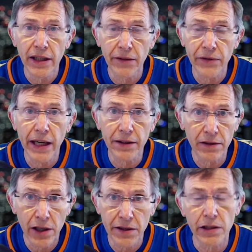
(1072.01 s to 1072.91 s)
If not,
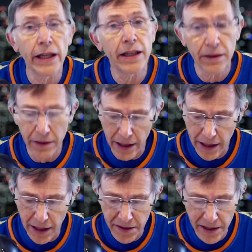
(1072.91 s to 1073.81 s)
click the link and
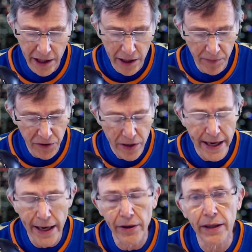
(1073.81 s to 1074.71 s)
get signed up between
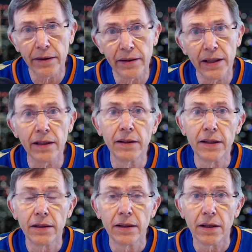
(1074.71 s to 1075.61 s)
now and the
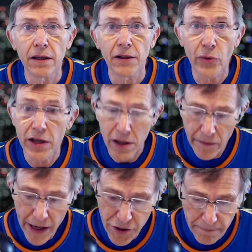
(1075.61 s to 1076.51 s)
week of the
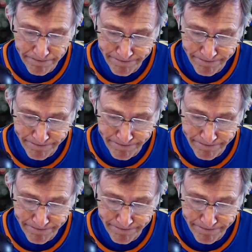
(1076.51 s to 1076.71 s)
convention.